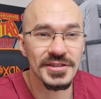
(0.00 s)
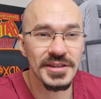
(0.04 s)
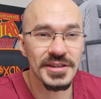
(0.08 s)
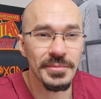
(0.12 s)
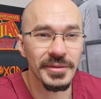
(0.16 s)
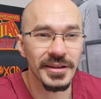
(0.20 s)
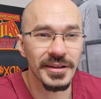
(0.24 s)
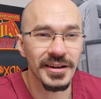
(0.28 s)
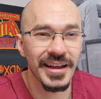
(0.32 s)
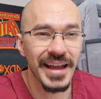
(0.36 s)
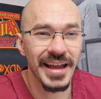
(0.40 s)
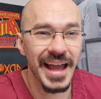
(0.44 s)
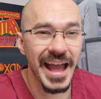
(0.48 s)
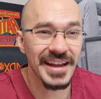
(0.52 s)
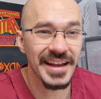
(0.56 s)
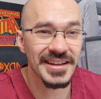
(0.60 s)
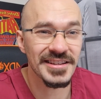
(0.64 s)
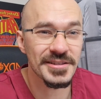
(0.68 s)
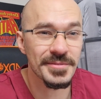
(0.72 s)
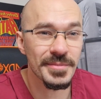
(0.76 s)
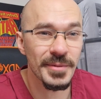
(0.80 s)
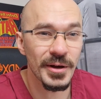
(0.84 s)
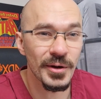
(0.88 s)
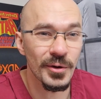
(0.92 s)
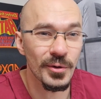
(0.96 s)
got something like
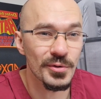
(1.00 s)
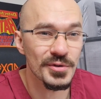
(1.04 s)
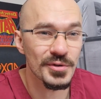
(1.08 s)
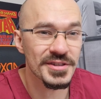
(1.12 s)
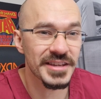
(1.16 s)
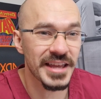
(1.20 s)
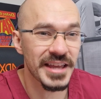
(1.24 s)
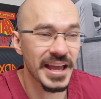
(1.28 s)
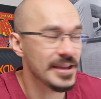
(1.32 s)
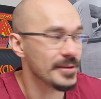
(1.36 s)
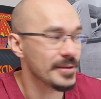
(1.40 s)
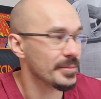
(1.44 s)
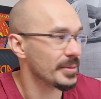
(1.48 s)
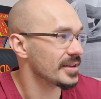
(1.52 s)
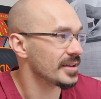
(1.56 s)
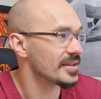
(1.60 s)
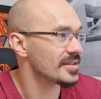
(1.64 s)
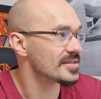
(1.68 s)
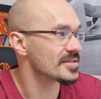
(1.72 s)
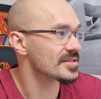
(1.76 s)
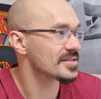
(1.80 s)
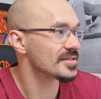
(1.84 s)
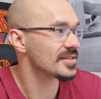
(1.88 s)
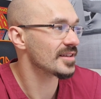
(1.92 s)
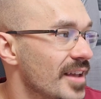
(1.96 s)
eczema or
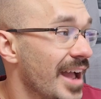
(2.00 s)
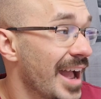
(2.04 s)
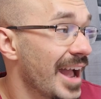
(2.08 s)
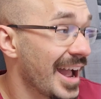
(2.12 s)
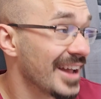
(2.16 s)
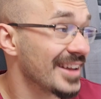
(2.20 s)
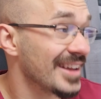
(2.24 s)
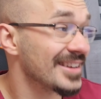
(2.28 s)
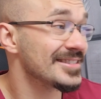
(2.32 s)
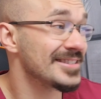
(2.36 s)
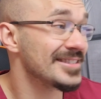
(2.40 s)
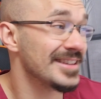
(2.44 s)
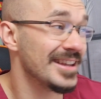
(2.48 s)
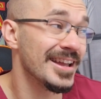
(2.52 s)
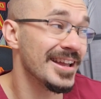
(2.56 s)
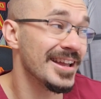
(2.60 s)
scabies. And